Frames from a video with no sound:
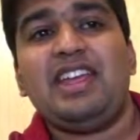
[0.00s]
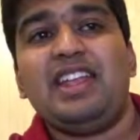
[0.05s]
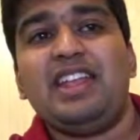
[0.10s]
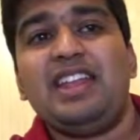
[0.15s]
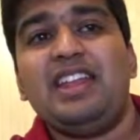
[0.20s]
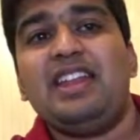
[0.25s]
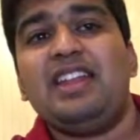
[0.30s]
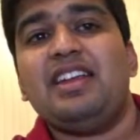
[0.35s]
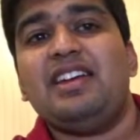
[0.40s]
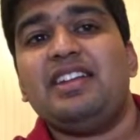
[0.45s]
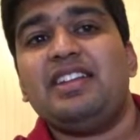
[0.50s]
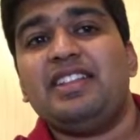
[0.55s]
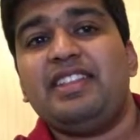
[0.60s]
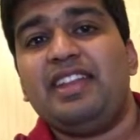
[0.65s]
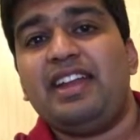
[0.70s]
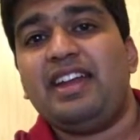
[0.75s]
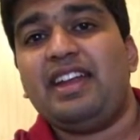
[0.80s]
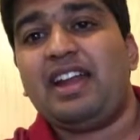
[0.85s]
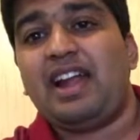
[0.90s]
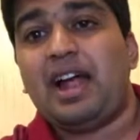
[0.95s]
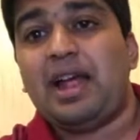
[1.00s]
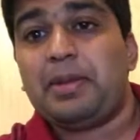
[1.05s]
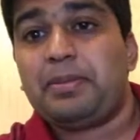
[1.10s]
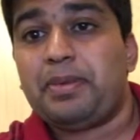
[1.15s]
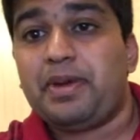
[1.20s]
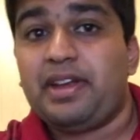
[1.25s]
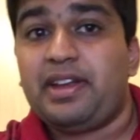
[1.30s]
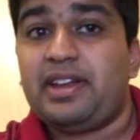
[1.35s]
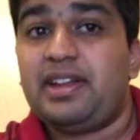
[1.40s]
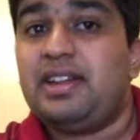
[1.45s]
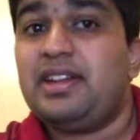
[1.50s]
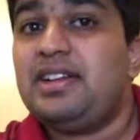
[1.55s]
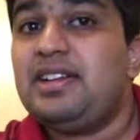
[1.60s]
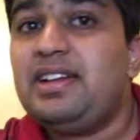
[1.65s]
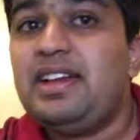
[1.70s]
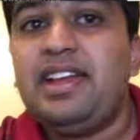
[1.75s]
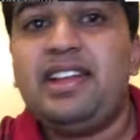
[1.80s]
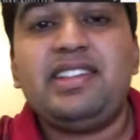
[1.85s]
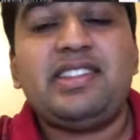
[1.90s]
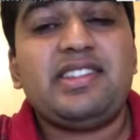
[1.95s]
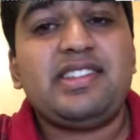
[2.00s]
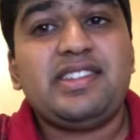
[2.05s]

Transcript: in their iPad. It's